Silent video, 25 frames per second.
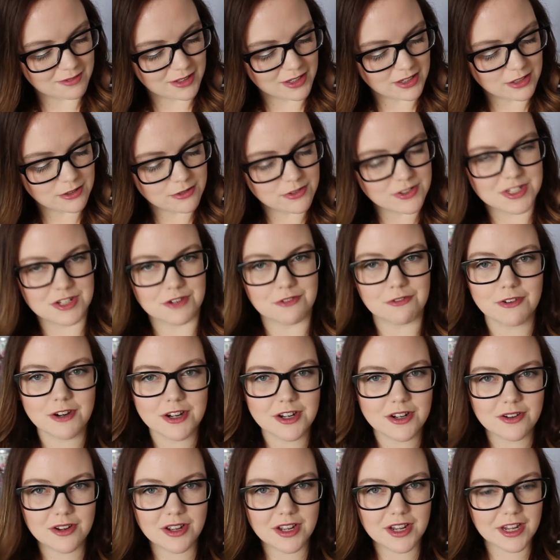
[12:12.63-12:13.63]
little
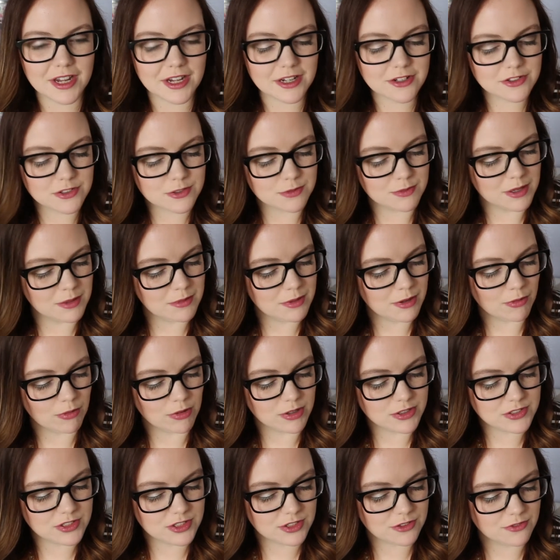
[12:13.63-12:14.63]
different, I guess. Maybe it
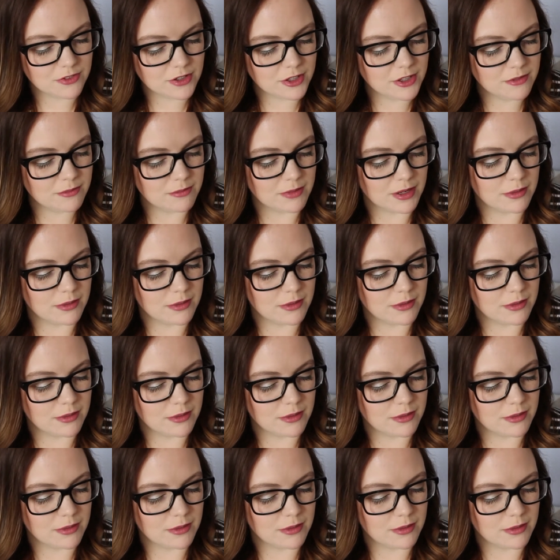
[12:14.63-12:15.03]
was different.